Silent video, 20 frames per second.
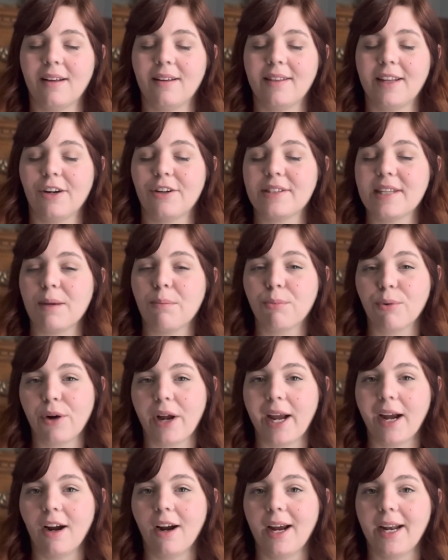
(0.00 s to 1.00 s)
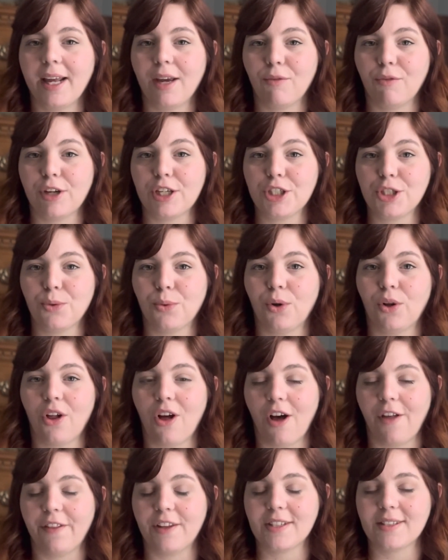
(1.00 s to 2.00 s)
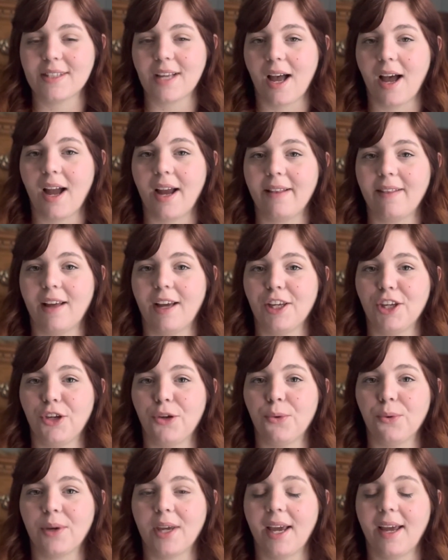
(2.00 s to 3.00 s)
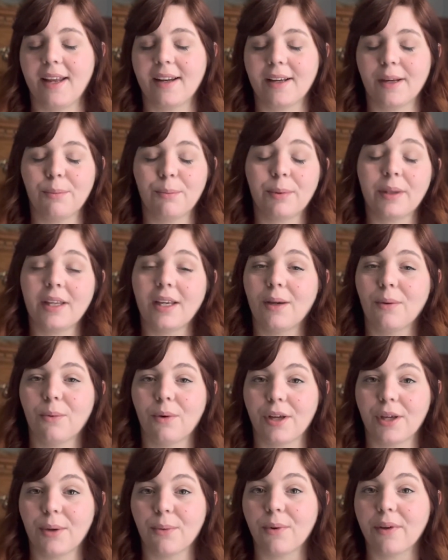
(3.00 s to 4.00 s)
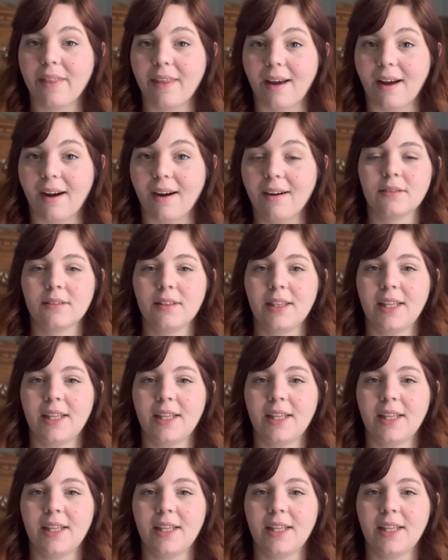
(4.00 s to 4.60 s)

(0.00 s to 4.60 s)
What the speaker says: There is a prayer and a ritual on the sign that you can complete while you were there.